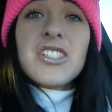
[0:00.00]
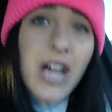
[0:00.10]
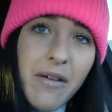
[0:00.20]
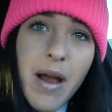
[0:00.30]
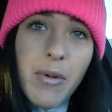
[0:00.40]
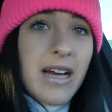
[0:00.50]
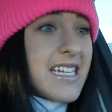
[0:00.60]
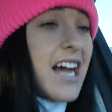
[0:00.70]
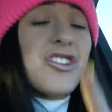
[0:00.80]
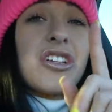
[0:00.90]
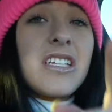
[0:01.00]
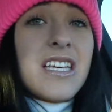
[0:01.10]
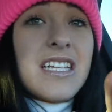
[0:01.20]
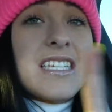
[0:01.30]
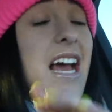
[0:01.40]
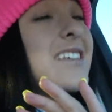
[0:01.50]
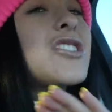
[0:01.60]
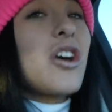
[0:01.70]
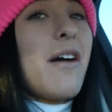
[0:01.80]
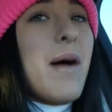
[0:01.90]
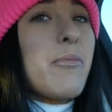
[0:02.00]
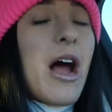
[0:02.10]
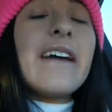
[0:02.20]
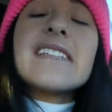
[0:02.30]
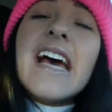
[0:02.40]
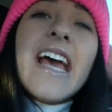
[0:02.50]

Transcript: still have my Bratz. Actually, to this day, I still have my Bratz,